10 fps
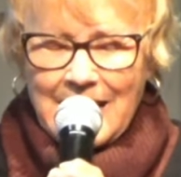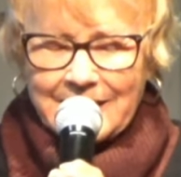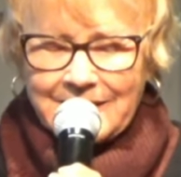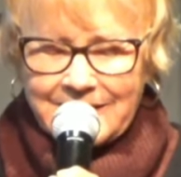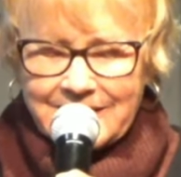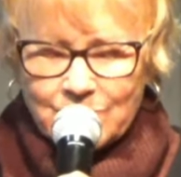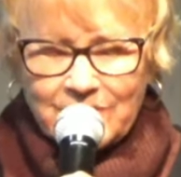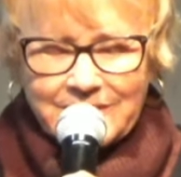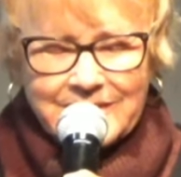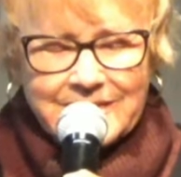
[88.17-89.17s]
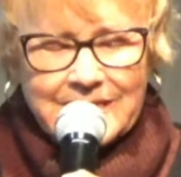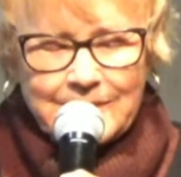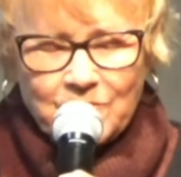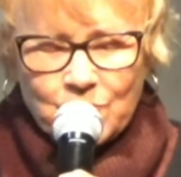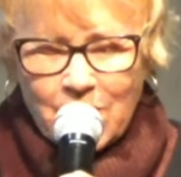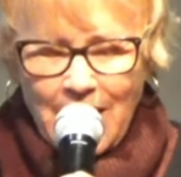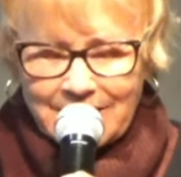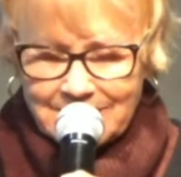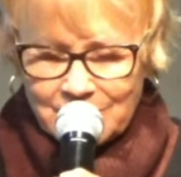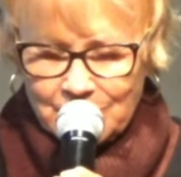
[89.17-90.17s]
And it is with deep
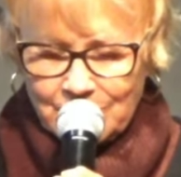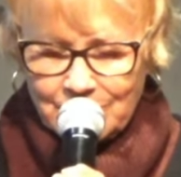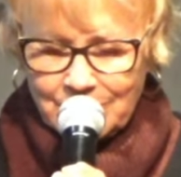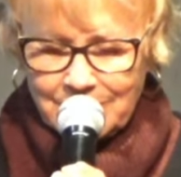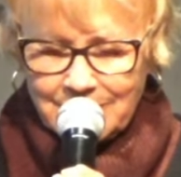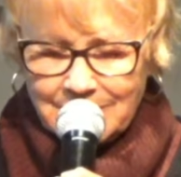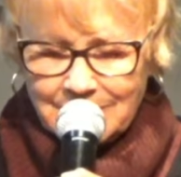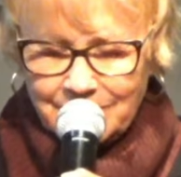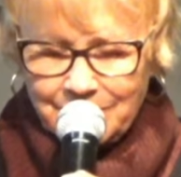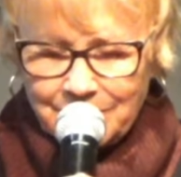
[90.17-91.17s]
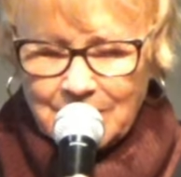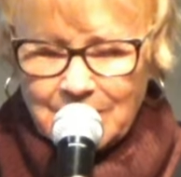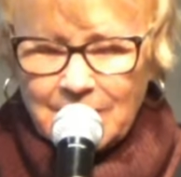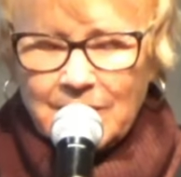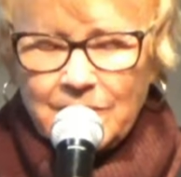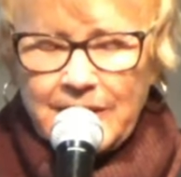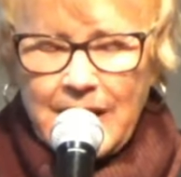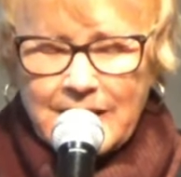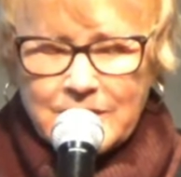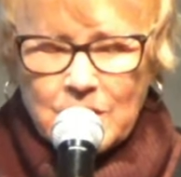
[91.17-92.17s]
gratitude that
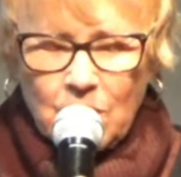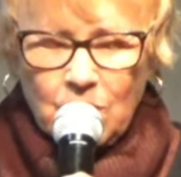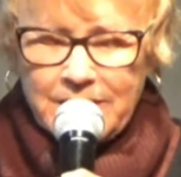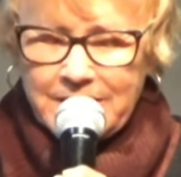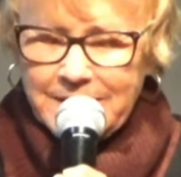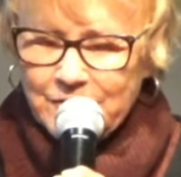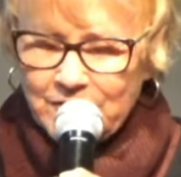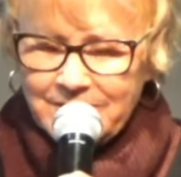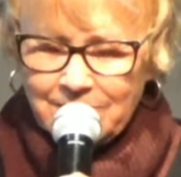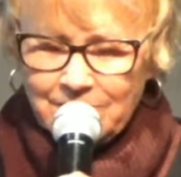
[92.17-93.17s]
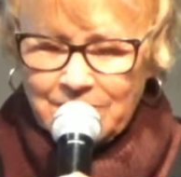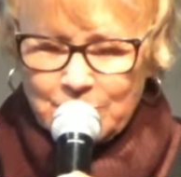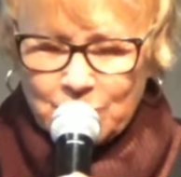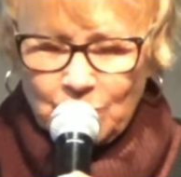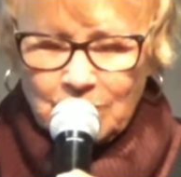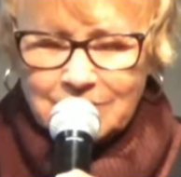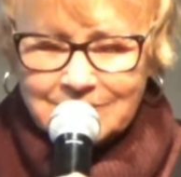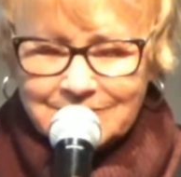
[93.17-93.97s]
I know each individual